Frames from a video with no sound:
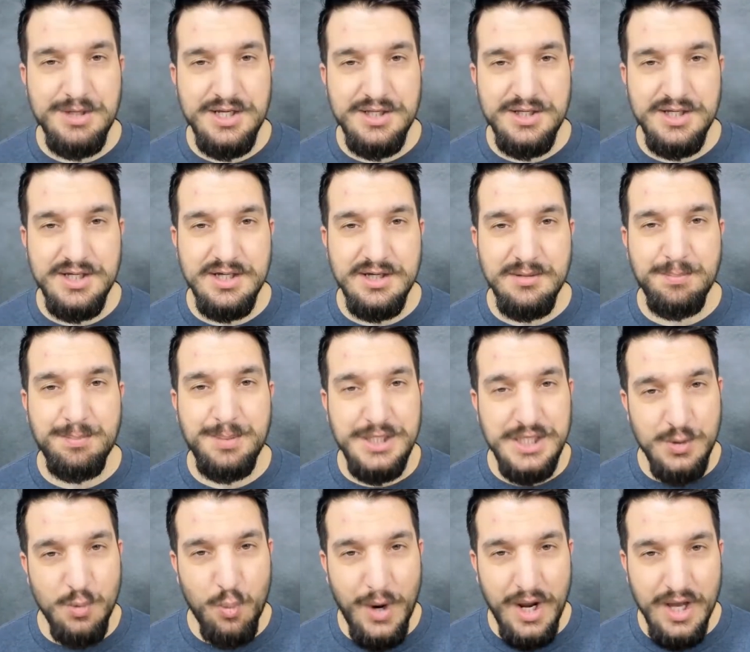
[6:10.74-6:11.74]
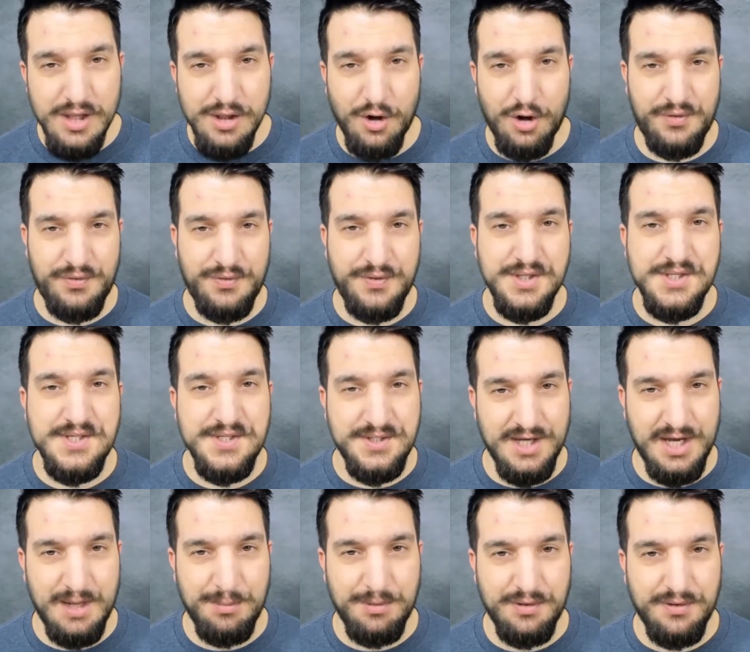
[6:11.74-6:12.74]
meaning be well on the
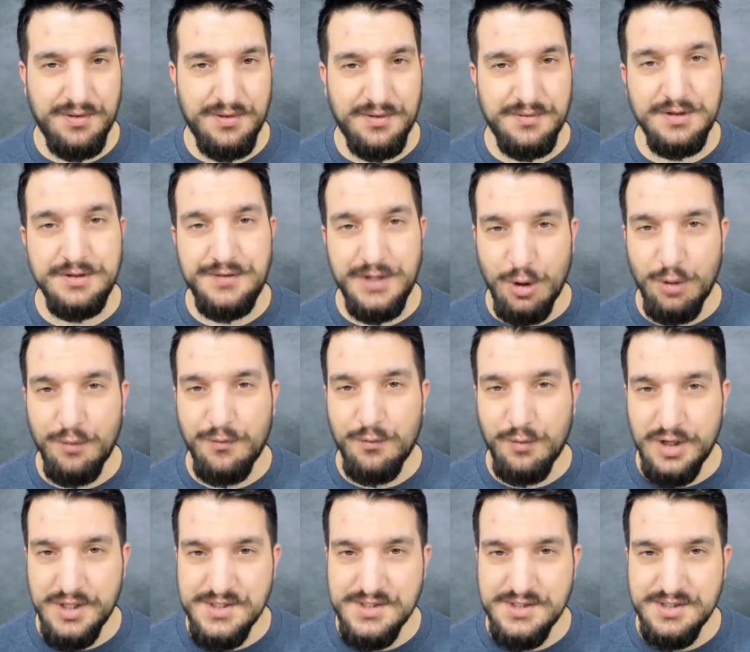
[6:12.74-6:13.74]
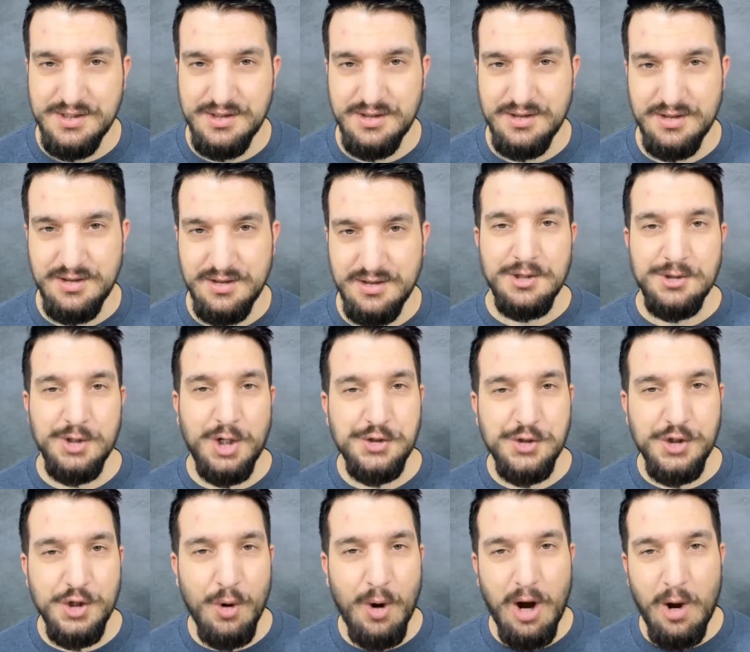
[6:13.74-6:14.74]
Sabbath, the day of resting.
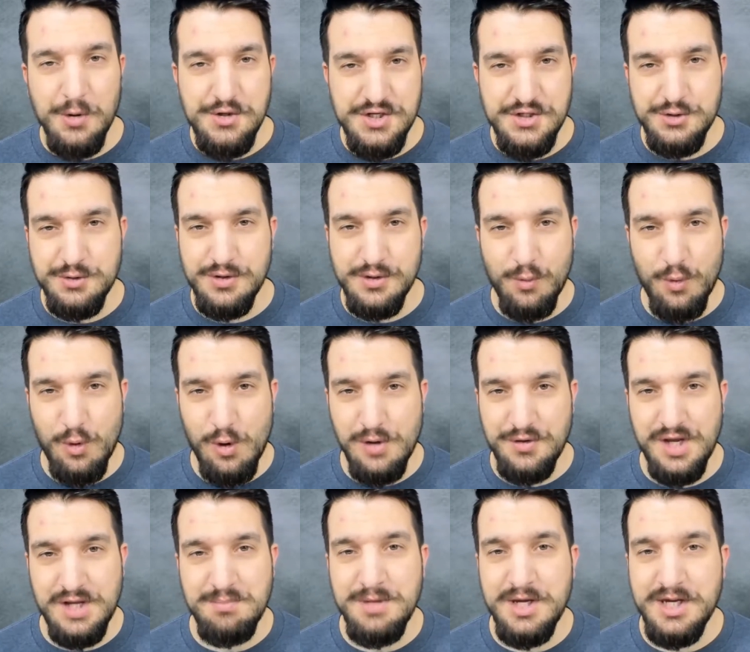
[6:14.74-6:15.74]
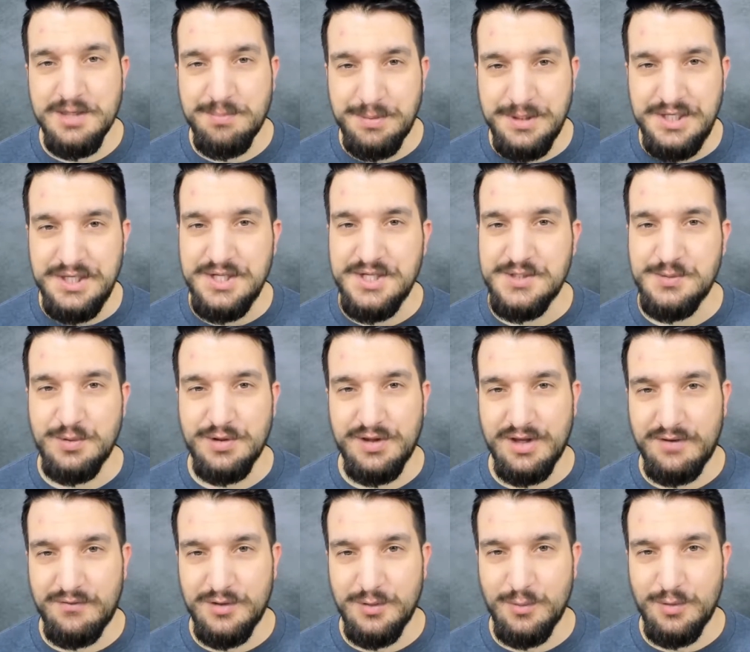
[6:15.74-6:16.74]
Not go out into the world and make peace with
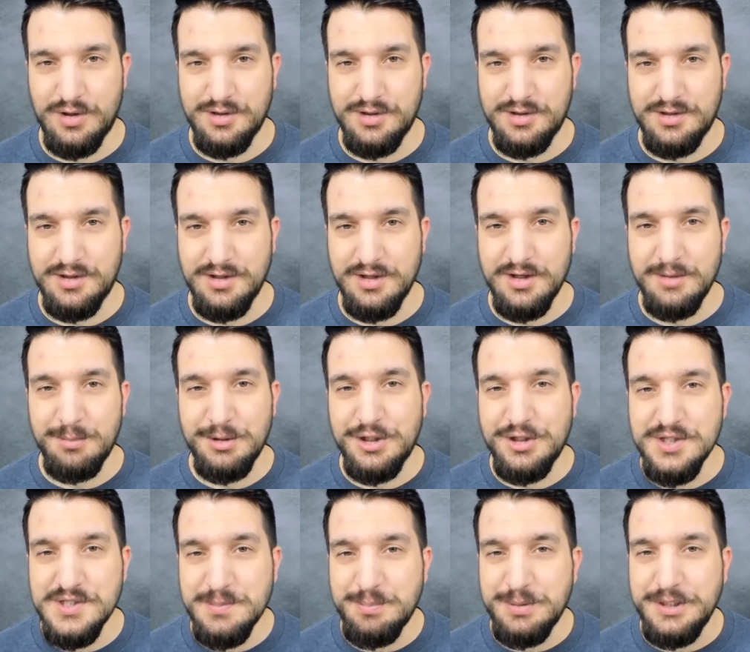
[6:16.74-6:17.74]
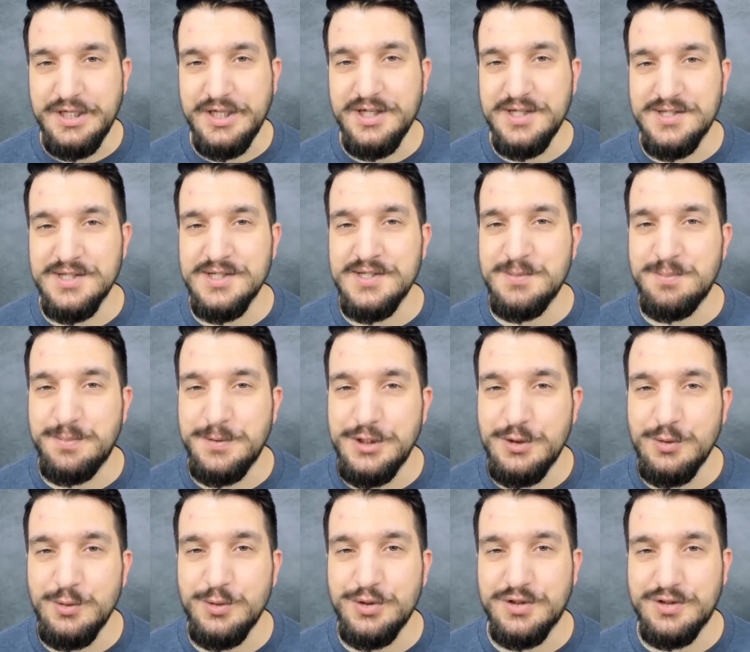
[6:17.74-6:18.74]
everyone. Because peace is
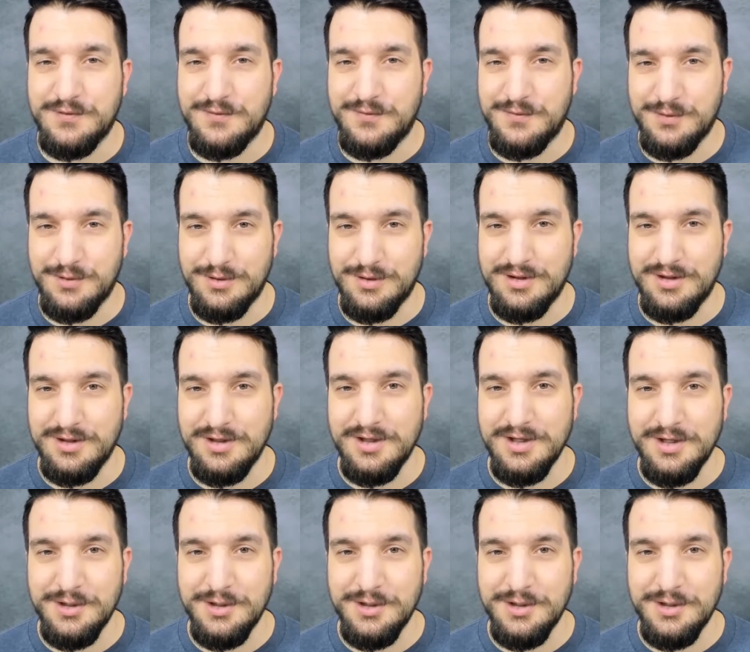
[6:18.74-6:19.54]
beautiful.